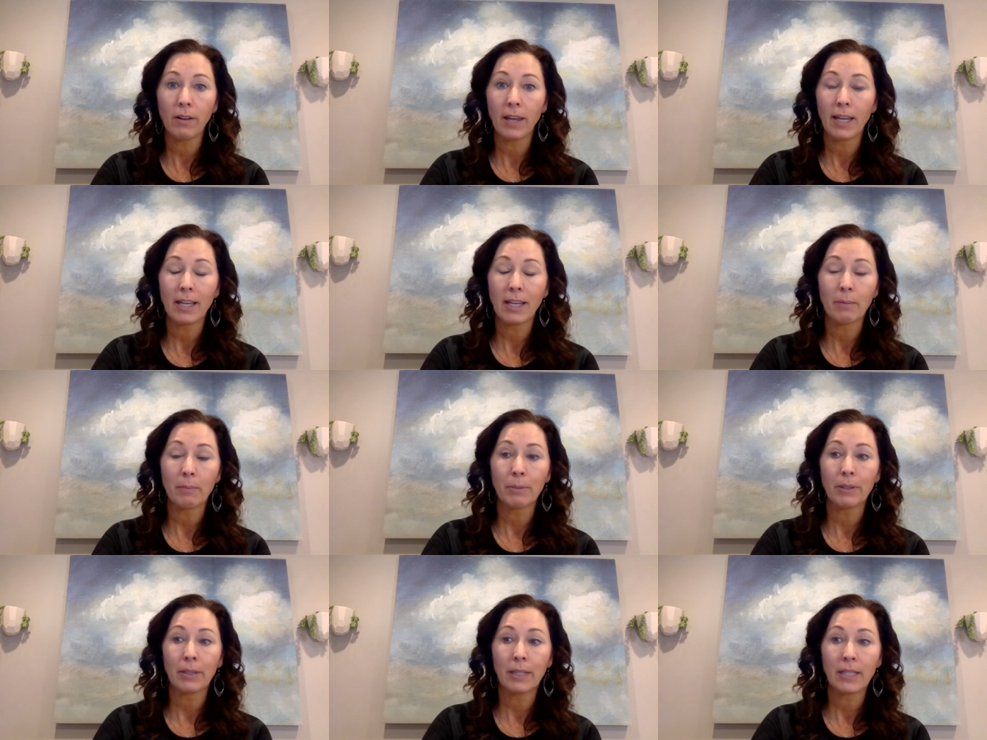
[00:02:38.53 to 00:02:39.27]
Like,
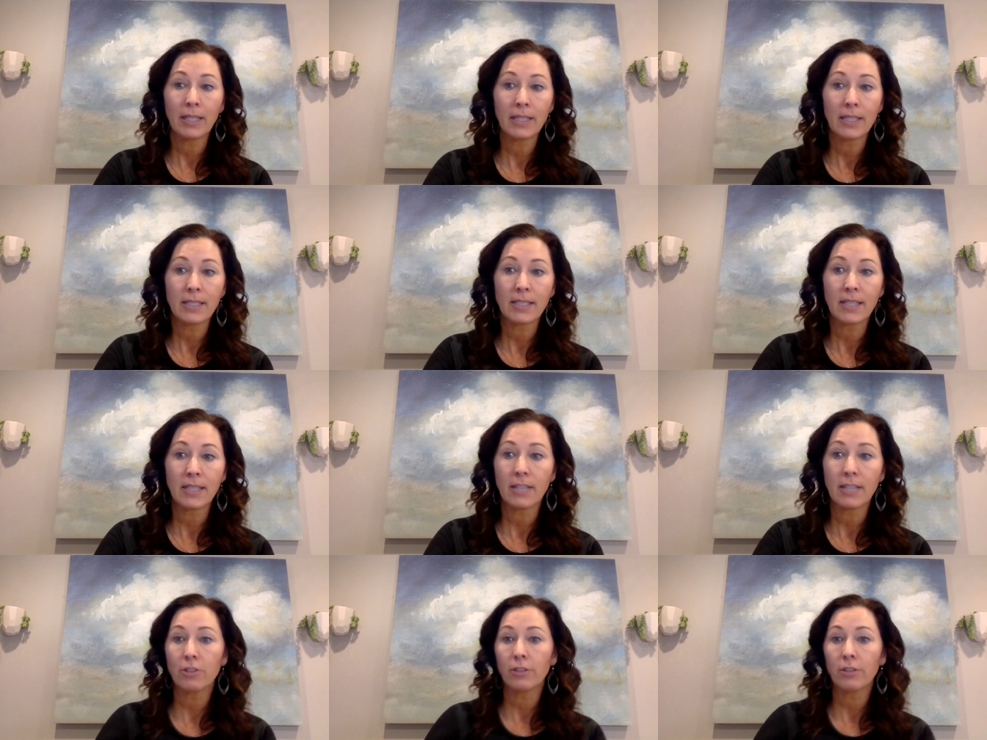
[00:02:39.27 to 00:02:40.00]
please,
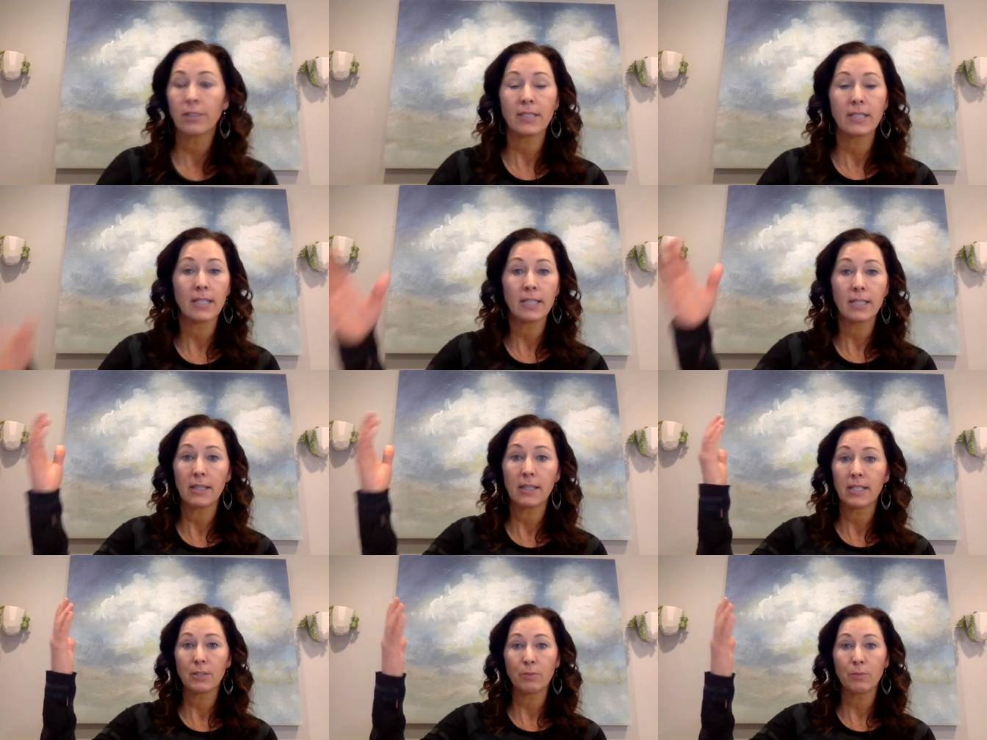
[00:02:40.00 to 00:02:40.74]
as you're listening to
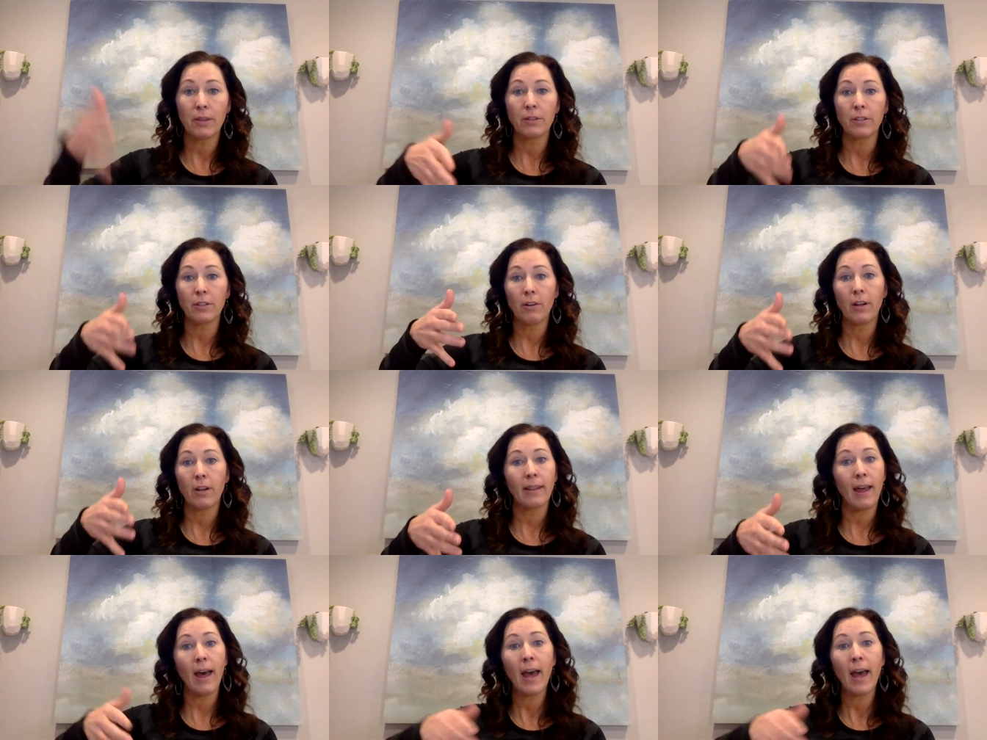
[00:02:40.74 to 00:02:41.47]
this, whether you're
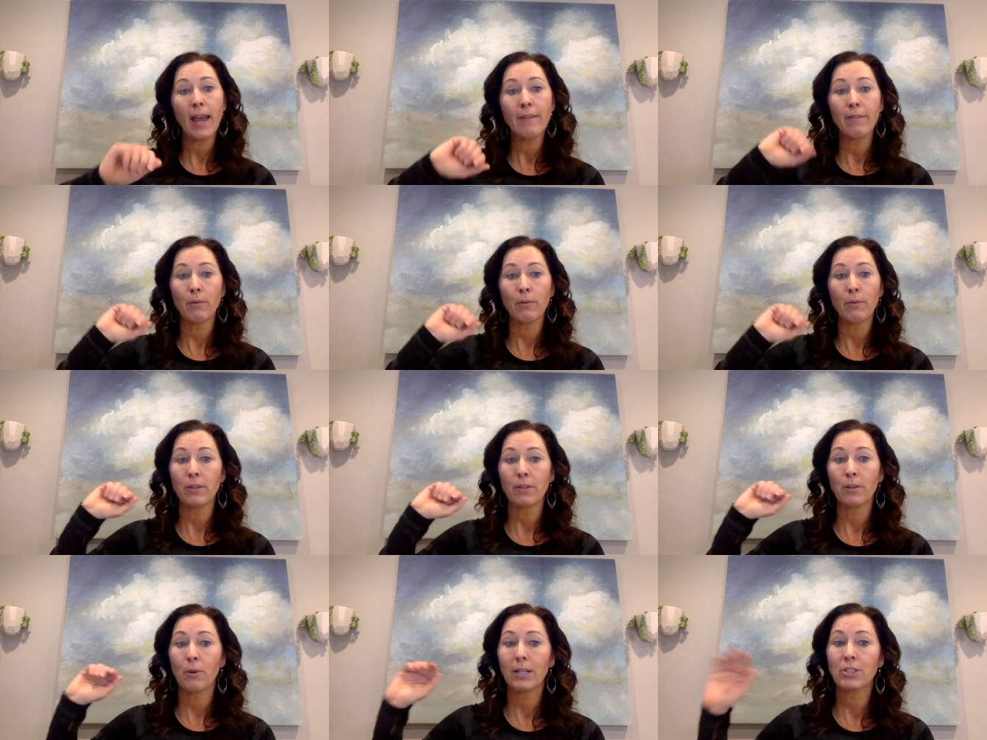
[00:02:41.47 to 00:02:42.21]
on live or
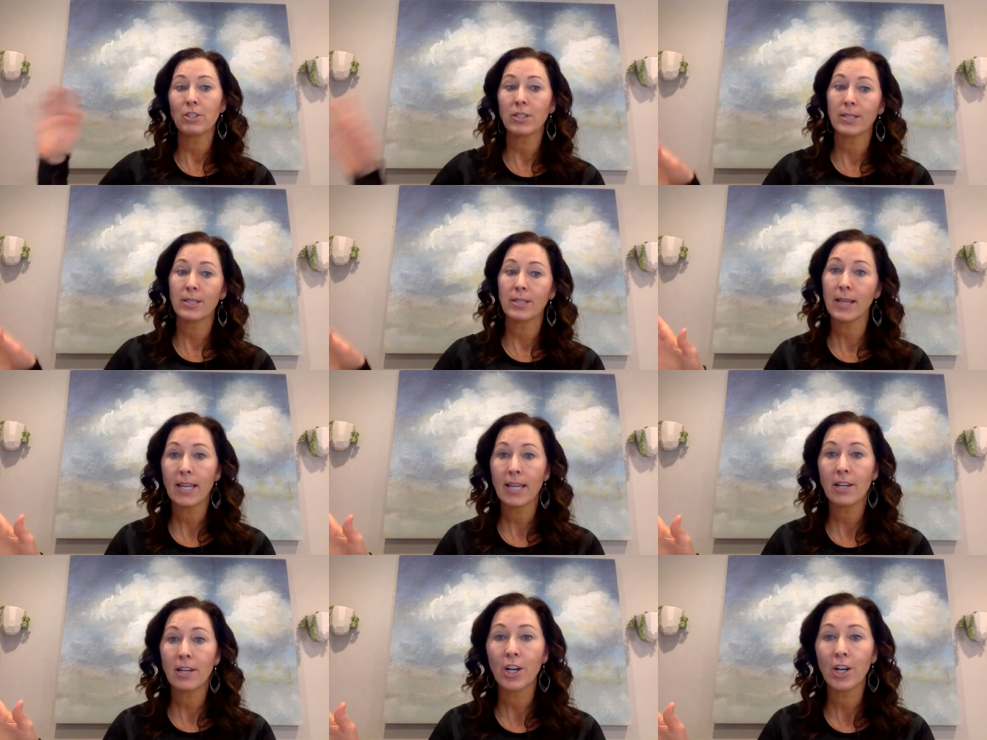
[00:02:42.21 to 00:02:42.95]
whether you're watching this
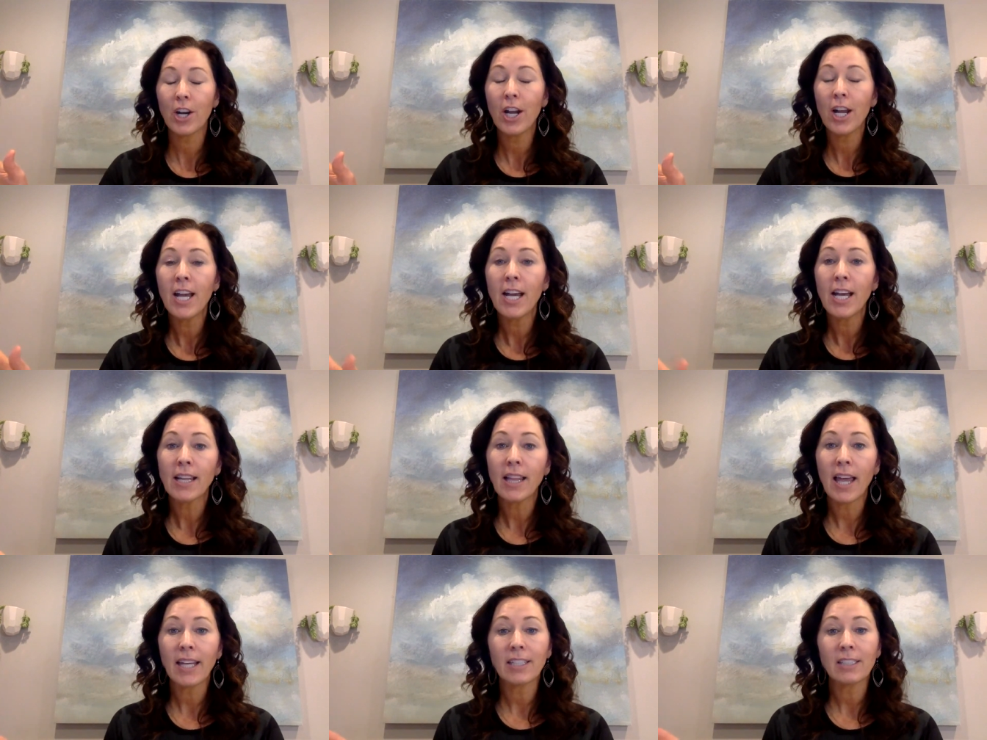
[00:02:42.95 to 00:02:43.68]
later,
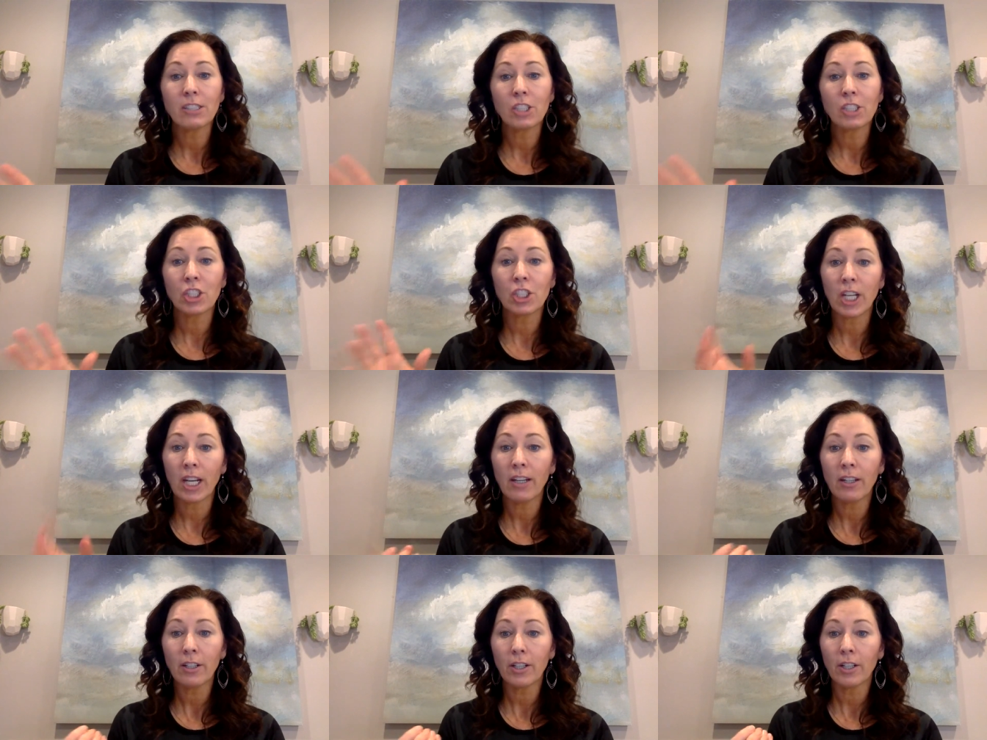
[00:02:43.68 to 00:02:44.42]
like,
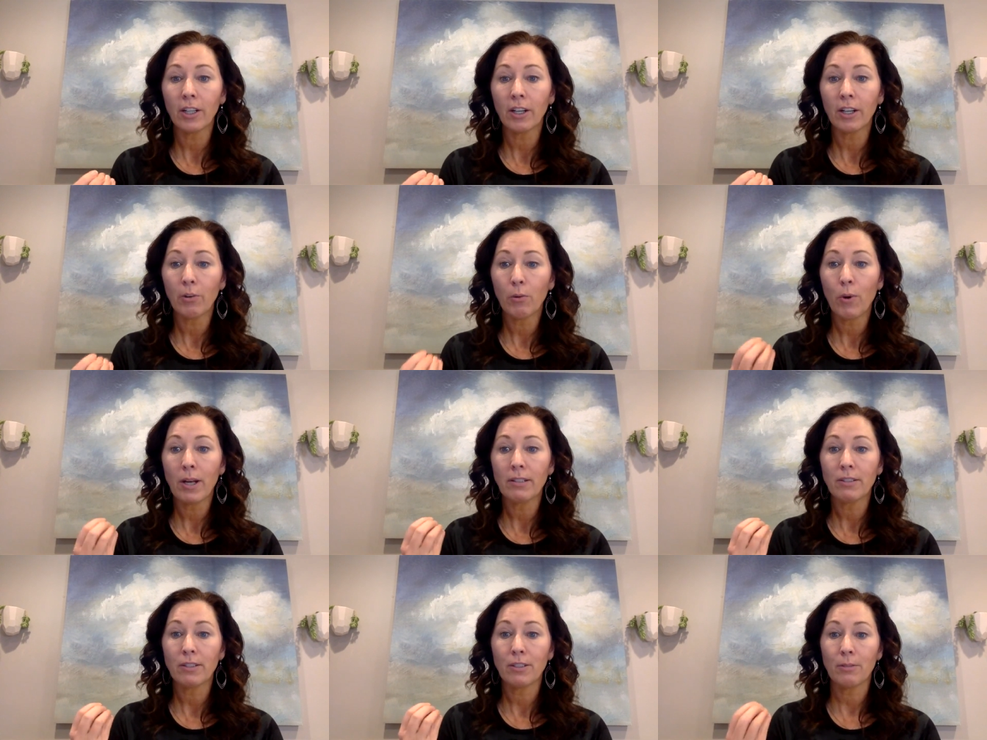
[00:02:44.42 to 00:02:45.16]
share
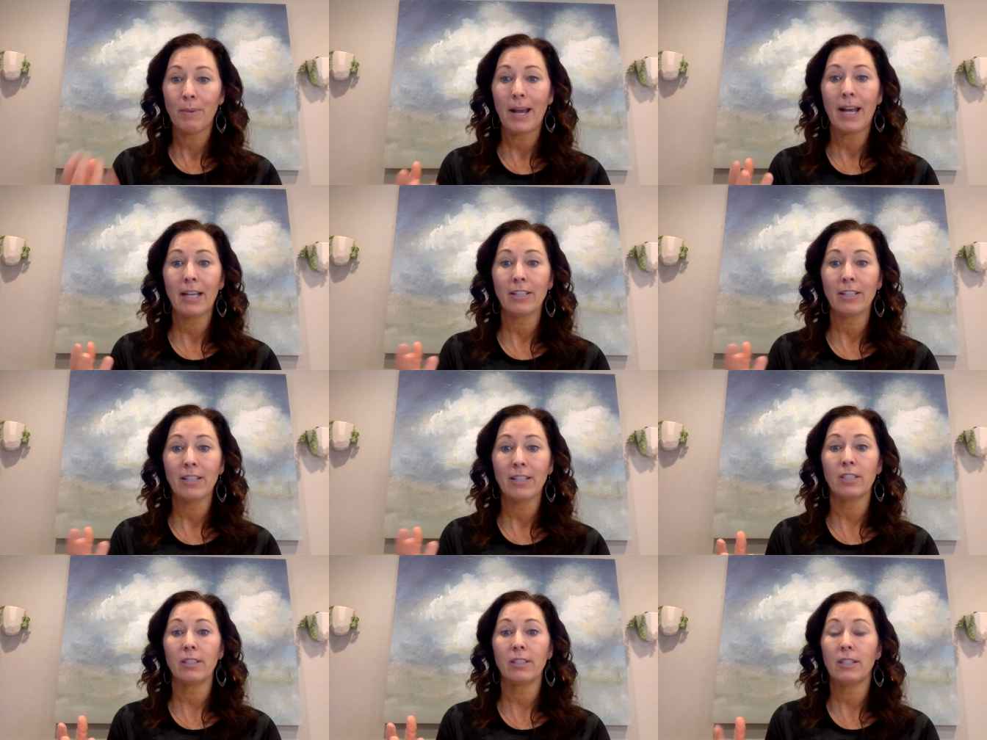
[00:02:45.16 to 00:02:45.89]
what your
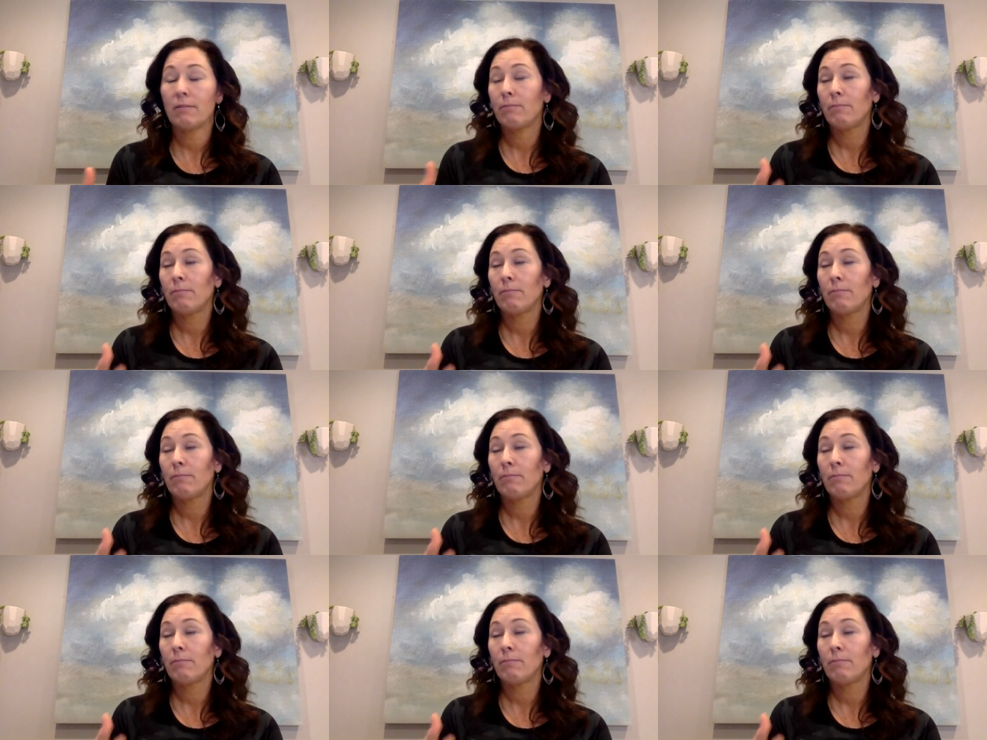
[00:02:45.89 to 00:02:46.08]
passions